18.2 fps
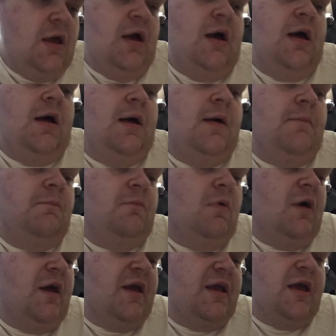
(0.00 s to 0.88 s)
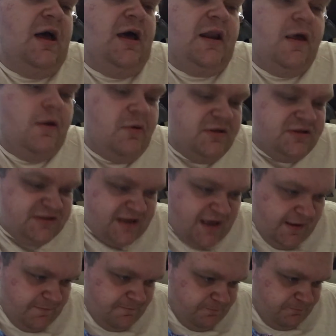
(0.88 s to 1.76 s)
Um, my God, I always
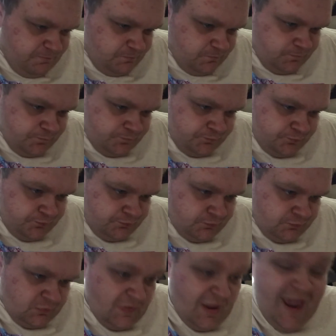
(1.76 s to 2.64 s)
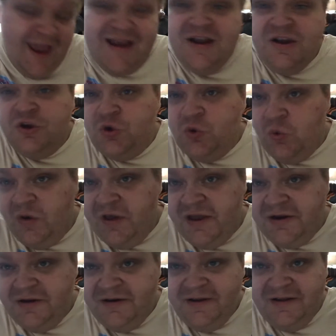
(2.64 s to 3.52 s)
get Aidan
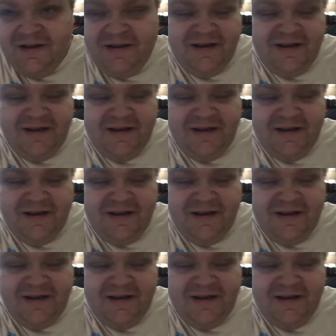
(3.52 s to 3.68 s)
Quinn.